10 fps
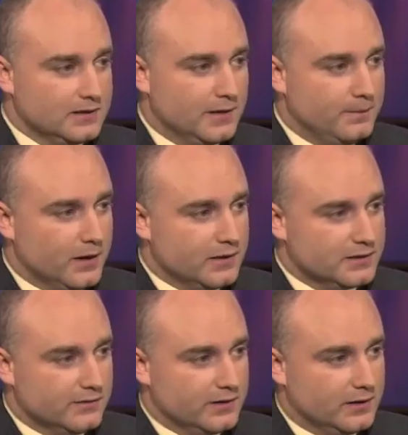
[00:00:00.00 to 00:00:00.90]
some
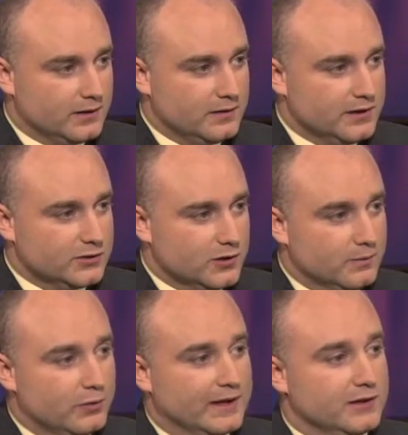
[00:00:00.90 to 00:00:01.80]
parts of the
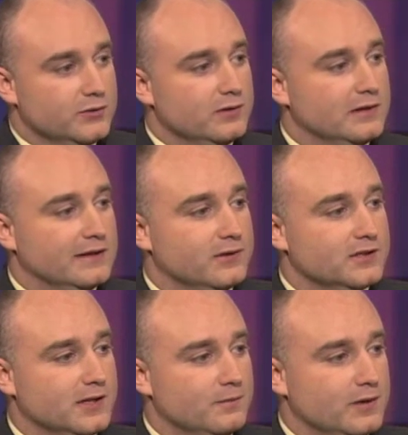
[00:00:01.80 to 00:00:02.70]
cholesterol bring it to the liver,
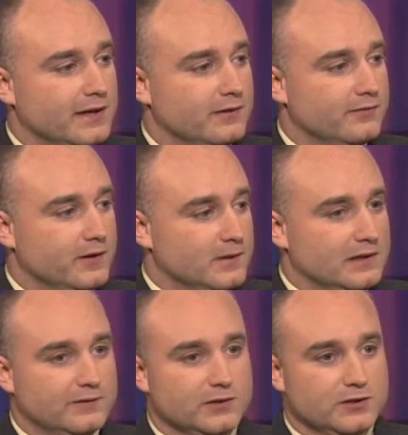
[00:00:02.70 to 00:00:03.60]
some bring it from the
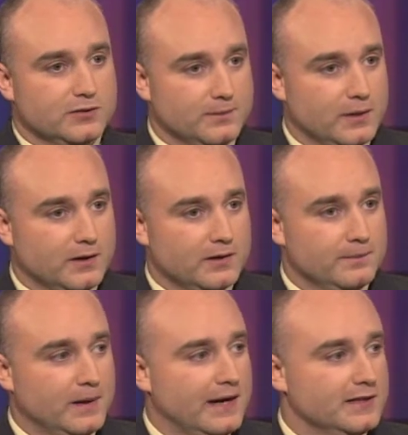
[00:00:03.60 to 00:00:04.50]
liver to the part of the
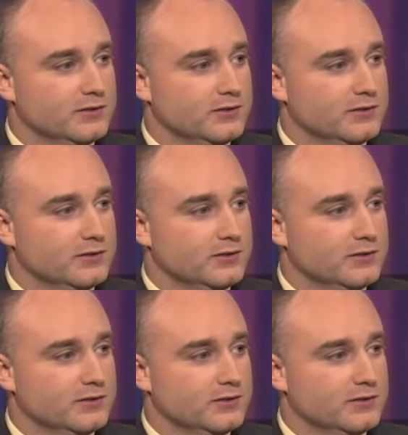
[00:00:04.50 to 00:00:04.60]
body,